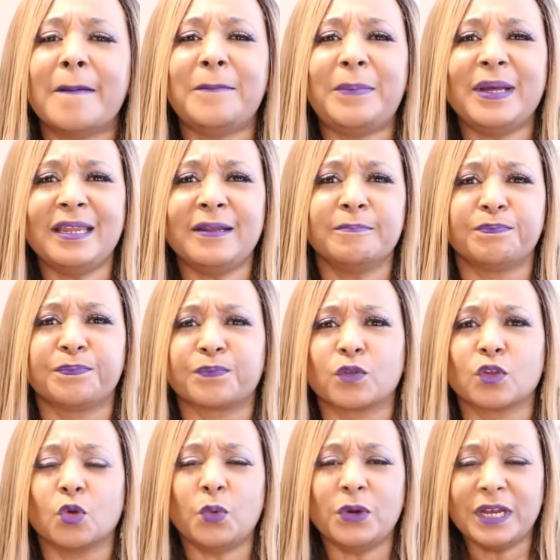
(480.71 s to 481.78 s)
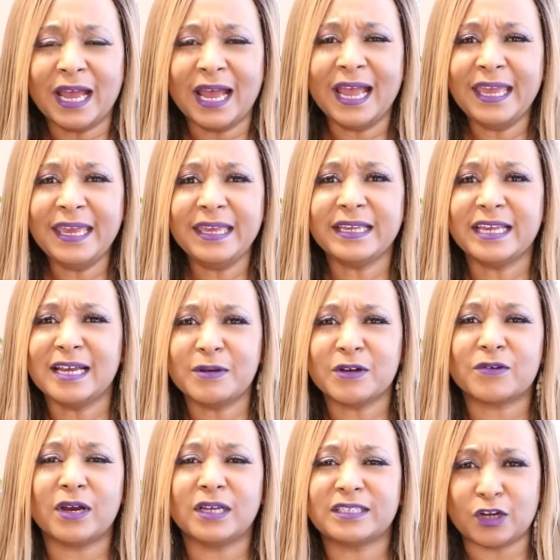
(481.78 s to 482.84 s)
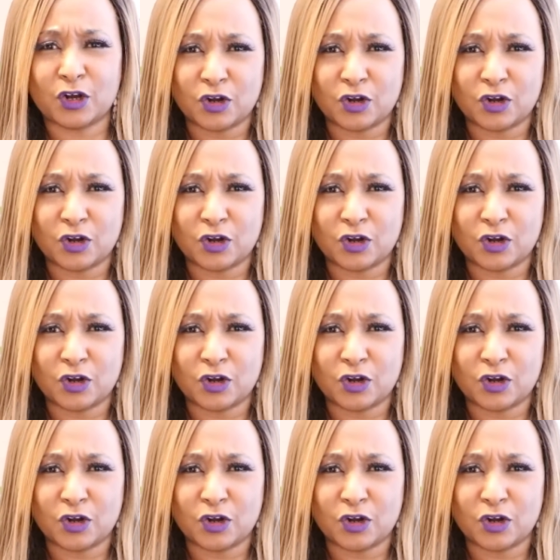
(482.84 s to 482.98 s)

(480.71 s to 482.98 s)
but when I come across a